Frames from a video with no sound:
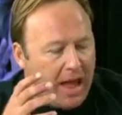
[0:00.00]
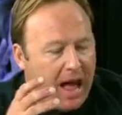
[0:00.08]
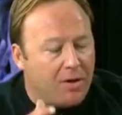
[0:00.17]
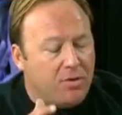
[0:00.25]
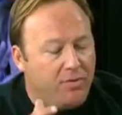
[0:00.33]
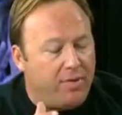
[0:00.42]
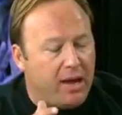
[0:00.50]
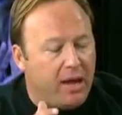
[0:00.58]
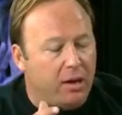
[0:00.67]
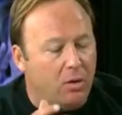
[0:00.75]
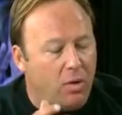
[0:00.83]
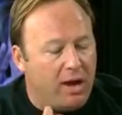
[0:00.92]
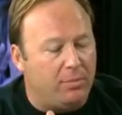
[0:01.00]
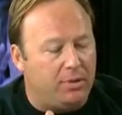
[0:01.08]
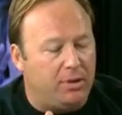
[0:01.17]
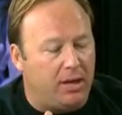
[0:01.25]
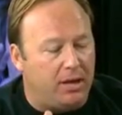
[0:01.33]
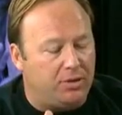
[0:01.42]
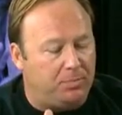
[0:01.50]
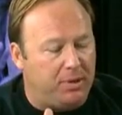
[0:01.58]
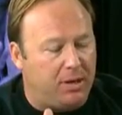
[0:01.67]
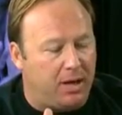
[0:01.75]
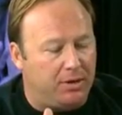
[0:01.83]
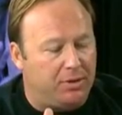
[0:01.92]
How do they get away with this?
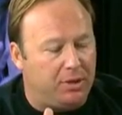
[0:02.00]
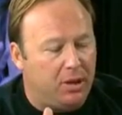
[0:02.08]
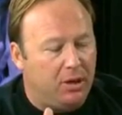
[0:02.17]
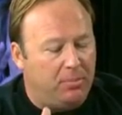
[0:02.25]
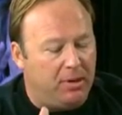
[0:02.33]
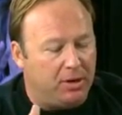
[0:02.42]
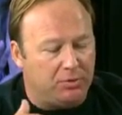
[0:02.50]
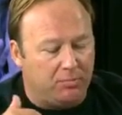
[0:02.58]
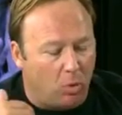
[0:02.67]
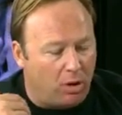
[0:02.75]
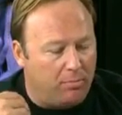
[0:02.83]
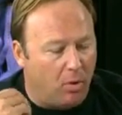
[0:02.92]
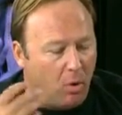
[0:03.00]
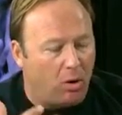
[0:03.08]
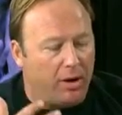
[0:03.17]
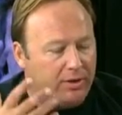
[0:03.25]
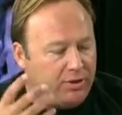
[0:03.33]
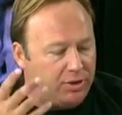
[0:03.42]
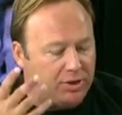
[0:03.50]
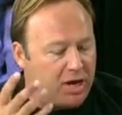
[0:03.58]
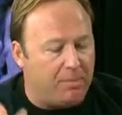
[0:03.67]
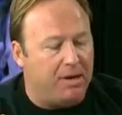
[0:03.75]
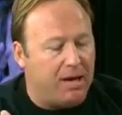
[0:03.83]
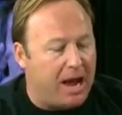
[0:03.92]
Because more and more it's just
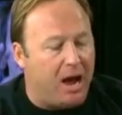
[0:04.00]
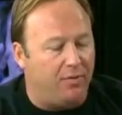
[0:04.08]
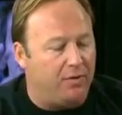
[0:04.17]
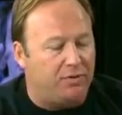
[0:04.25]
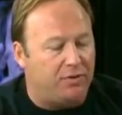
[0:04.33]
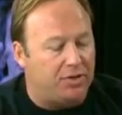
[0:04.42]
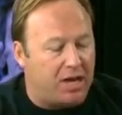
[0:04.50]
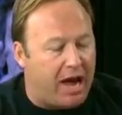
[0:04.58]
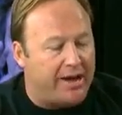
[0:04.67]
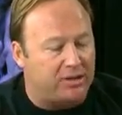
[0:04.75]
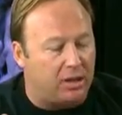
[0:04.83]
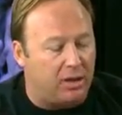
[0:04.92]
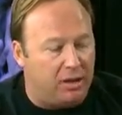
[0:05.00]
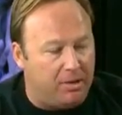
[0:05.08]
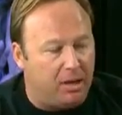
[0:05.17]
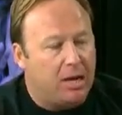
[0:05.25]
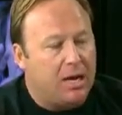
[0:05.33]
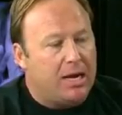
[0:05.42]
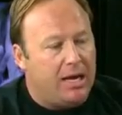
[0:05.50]
coming out that the sky's the limit.